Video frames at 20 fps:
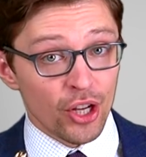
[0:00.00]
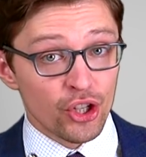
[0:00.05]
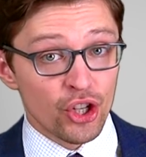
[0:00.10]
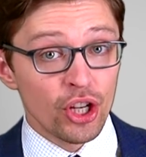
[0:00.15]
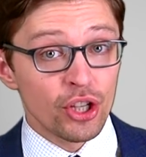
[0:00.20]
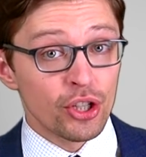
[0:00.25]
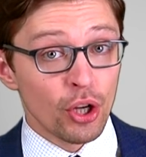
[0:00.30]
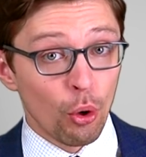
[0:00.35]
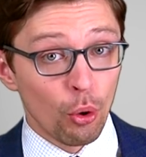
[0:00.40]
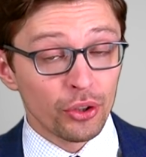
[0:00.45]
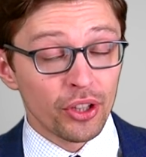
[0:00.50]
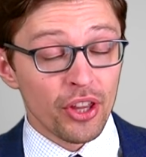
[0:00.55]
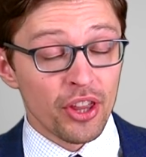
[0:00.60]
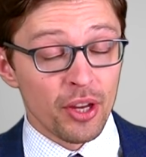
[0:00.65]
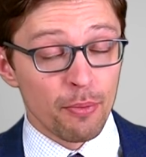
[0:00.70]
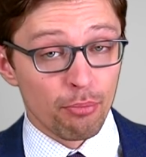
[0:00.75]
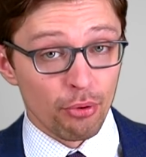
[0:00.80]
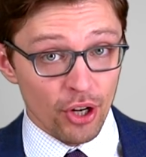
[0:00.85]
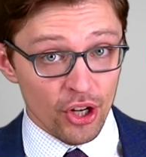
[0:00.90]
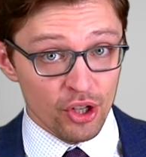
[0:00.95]
And she told
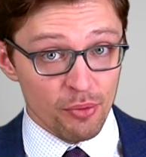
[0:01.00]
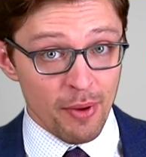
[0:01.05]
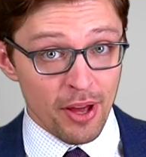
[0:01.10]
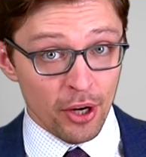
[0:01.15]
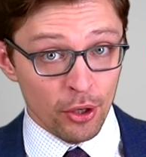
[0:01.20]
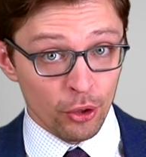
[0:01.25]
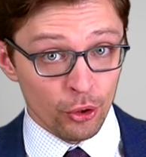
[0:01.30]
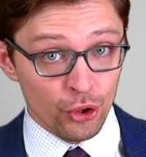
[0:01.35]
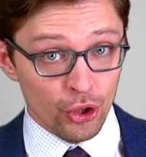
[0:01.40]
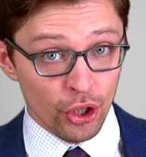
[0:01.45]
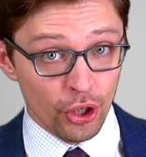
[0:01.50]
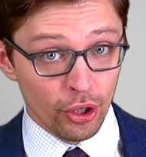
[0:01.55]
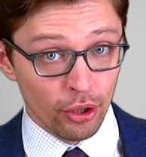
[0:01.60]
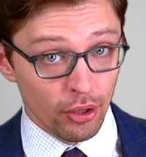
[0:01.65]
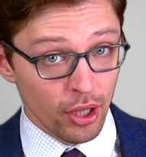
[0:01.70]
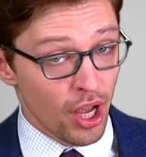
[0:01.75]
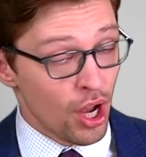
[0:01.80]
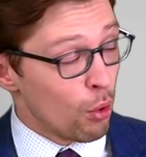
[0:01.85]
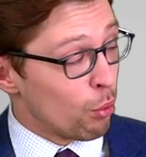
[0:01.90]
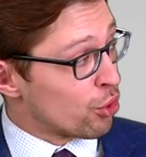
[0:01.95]
the British Medical
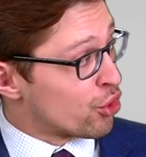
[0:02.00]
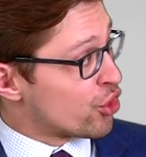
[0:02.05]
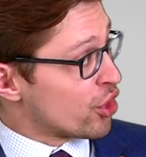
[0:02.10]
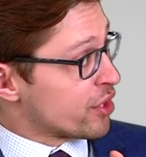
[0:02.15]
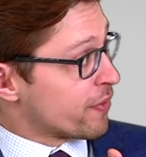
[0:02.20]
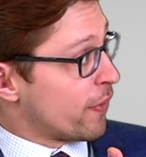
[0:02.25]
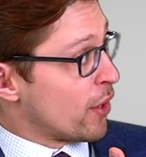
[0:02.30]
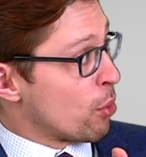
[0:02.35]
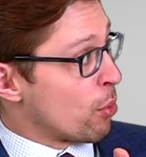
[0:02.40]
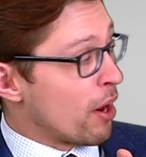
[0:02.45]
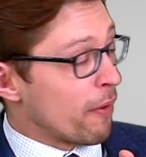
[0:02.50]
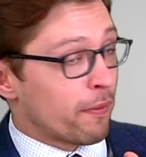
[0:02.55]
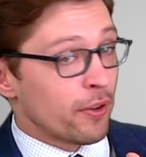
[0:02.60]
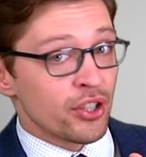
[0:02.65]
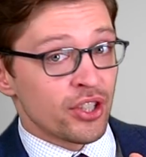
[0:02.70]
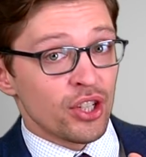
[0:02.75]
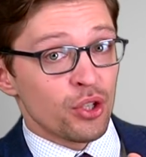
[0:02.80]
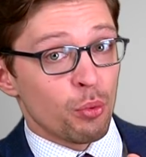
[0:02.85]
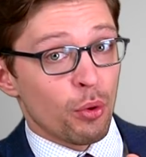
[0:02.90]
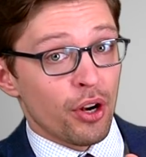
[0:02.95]
Journal, which, just for your
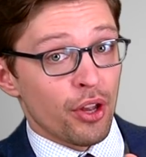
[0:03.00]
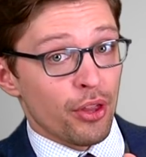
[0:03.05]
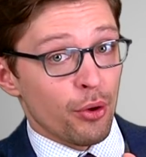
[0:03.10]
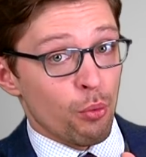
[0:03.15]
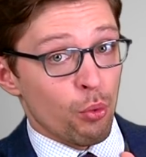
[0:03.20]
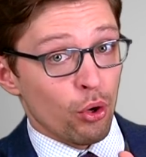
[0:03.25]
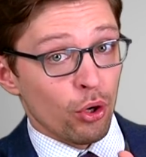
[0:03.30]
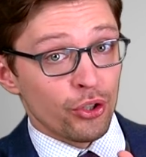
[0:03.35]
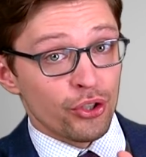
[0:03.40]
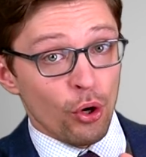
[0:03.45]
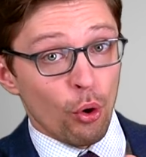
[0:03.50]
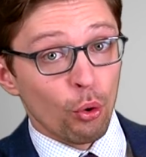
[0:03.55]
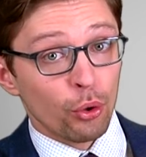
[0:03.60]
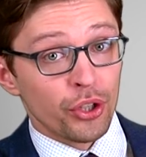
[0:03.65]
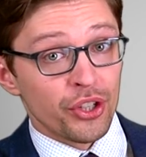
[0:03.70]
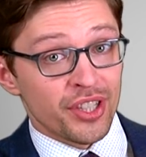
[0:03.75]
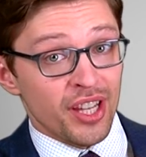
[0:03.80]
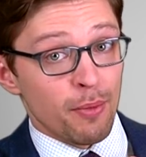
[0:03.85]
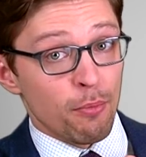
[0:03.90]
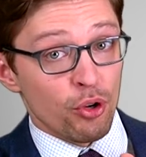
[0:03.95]
reference, is one of the world's
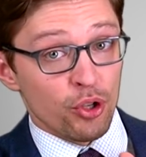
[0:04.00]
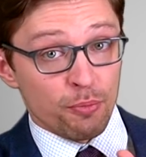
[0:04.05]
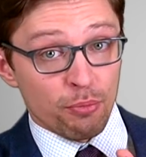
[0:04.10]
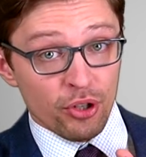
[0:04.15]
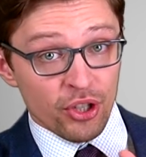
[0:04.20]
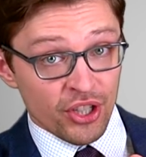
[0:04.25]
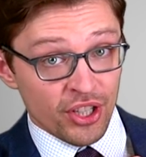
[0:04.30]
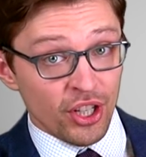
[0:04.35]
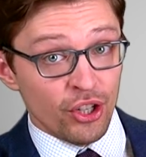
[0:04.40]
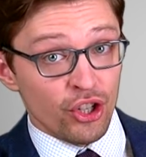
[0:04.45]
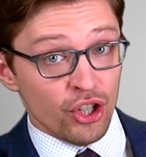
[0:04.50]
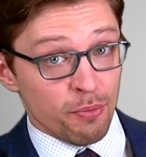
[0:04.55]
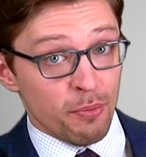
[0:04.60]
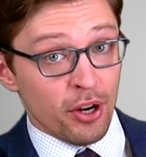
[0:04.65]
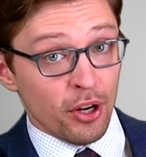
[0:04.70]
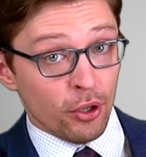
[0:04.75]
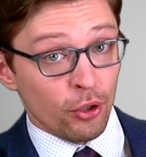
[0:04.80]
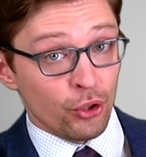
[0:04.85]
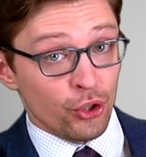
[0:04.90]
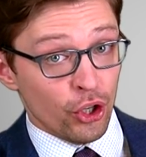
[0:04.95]
oldest and most prestigious
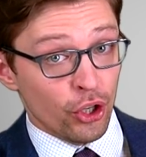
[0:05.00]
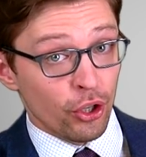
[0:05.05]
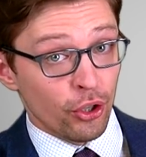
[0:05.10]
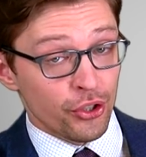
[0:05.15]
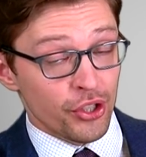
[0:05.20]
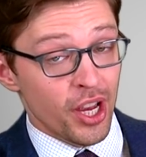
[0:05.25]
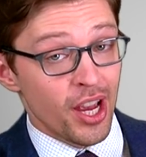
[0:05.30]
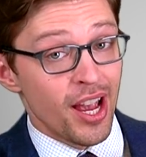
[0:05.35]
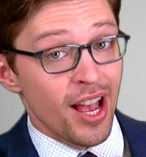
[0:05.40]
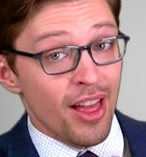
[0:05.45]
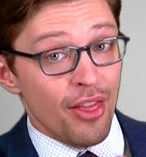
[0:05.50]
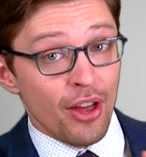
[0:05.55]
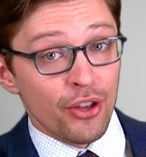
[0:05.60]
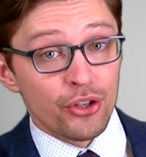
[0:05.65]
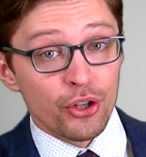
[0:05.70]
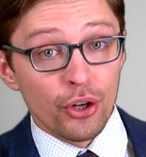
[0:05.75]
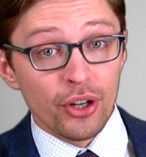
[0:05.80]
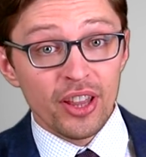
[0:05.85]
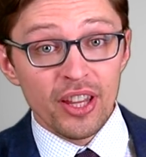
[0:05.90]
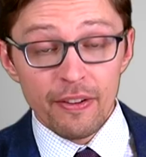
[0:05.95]
medical journals, that
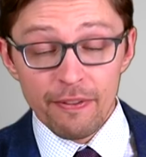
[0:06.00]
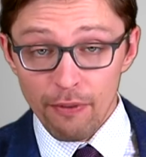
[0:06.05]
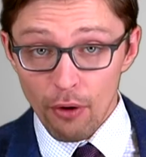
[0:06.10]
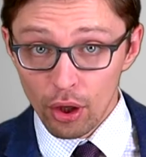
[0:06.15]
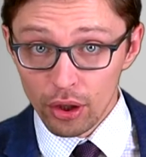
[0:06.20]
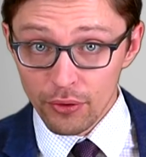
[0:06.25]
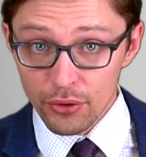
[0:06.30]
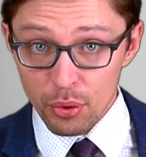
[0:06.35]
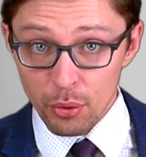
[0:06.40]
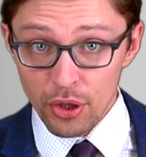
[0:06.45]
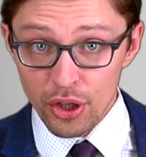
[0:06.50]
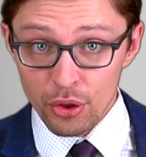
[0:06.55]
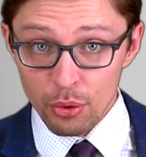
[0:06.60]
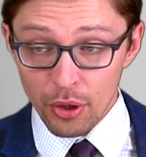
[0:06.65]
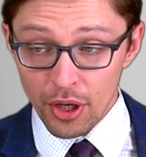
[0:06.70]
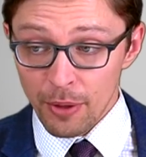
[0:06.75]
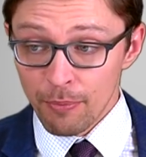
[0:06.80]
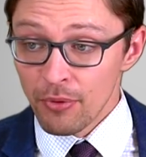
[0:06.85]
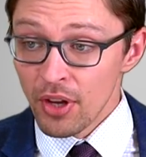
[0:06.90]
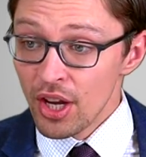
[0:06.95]
during the fall of
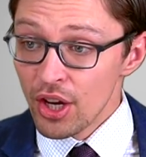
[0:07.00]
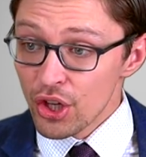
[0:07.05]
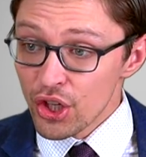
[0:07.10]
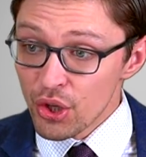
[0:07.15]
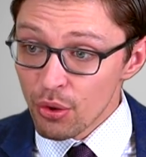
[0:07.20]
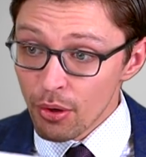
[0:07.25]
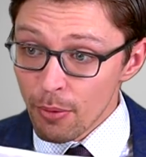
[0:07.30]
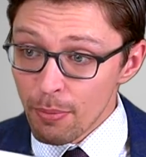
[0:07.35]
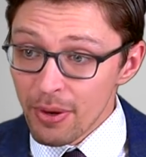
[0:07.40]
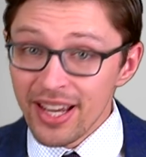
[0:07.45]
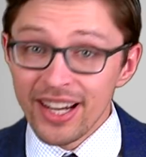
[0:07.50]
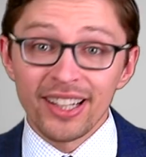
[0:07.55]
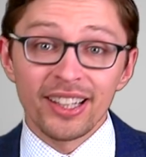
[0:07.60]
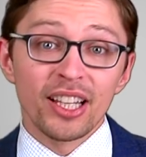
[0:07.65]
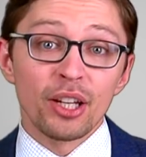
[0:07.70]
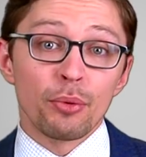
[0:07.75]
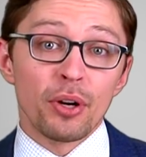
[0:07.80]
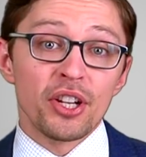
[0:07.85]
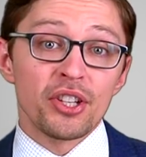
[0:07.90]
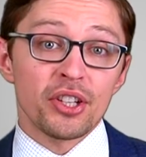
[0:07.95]
2020, she
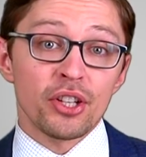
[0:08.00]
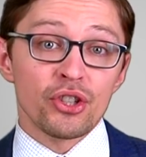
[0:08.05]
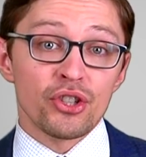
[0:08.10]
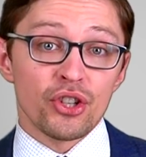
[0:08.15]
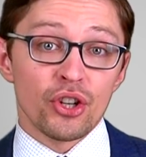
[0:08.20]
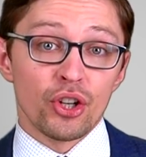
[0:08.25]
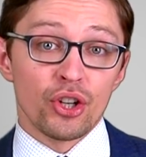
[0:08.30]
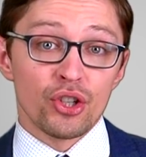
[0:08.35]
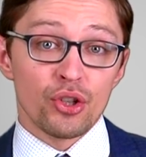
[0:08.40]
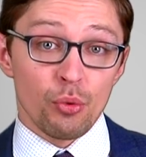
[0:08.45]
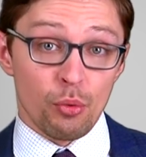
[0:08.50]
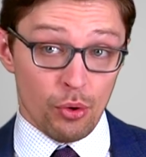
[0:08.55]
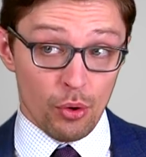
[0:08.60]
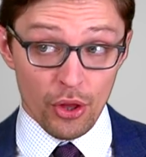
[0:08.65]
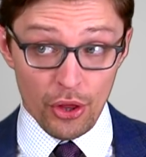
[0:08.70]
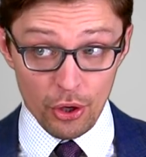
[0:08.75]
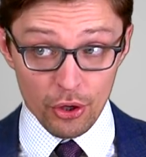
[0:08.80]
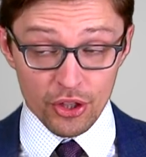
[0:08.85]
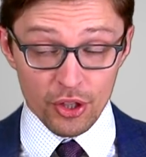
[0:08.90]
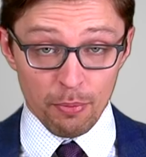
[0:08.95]
repeatedly raised concerns
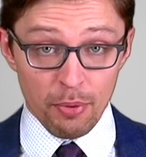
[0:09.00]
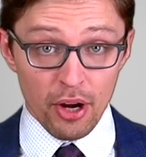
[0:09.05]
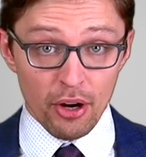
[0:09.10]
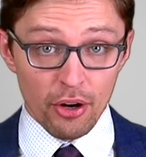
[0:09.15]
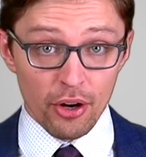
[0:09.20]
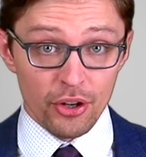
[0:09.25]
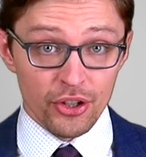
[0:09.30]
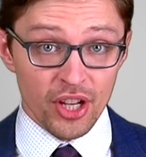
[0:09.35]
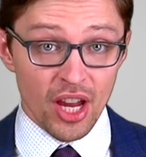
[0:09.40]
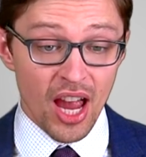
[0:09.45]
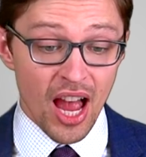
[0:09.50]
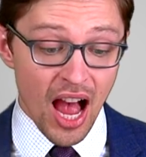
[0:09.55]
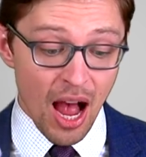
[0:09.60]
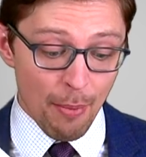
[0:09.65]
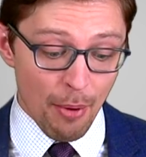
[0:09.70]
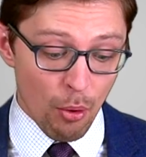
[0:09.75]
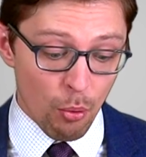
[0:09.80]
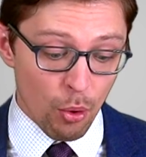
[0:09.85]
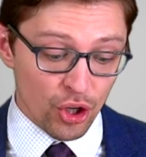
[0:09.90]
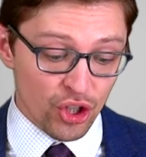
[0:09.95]
with her superiors
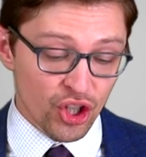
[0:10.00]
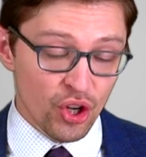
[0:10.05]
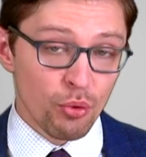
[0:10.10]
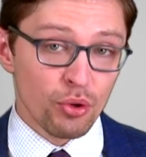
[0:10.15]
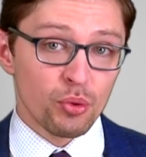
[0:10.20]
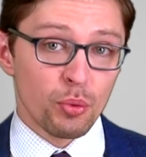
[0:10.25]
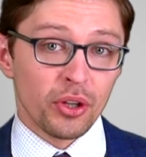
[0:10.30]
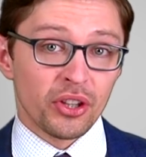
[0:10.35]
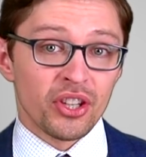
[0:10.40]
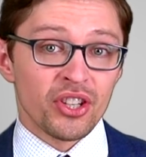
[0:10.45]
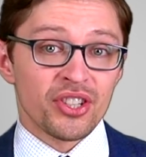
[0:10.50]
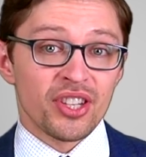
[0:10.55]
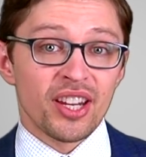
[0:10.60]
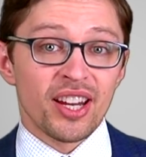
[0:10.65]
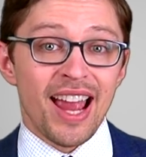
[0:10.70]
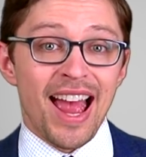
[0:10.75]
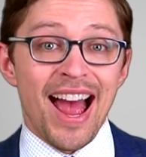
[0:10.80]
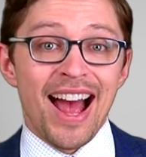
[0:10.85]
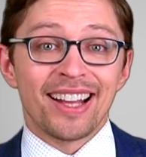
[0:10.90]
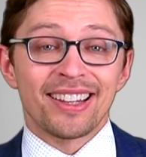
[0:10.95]
about what she was
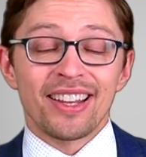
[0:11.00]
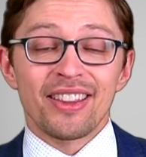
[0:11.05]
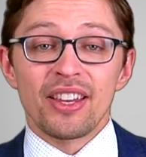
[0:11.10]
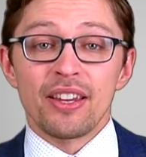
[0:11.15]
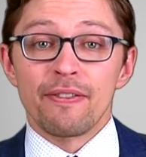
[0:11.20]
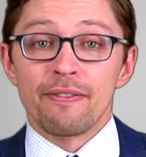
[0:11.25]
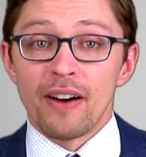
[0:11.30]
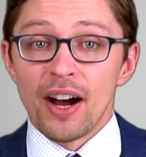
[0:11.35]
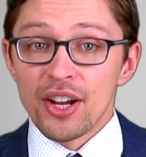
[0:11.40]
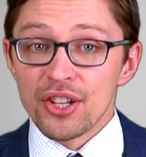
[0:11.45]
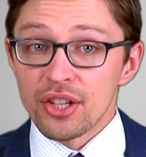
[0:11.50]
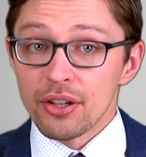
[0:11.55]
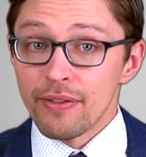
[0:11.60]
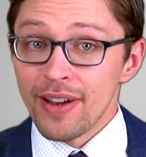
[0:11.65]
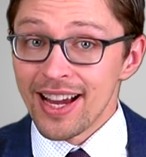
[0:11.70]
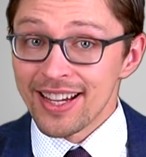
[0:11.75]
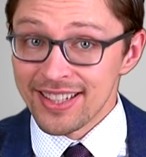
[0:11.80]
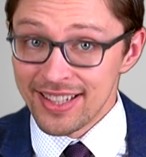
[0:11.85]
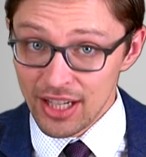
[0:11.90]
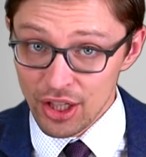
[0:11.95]
witnessing at the Pfizer
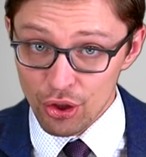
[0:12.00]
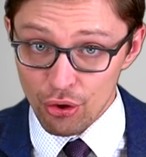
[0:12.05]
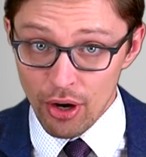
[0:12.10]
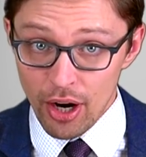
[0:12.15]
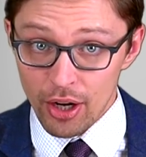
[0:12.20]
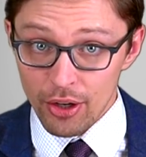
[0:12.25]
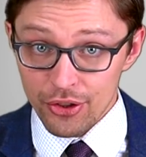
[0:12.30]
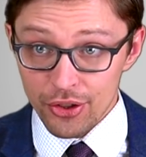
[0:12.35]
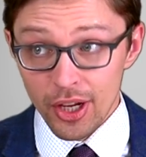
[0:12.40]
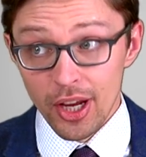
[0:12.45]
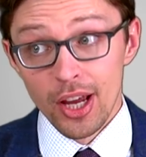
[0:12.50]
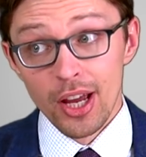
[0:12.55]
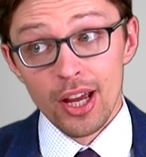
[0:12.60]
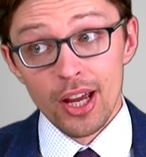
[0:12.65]
vaccine trials,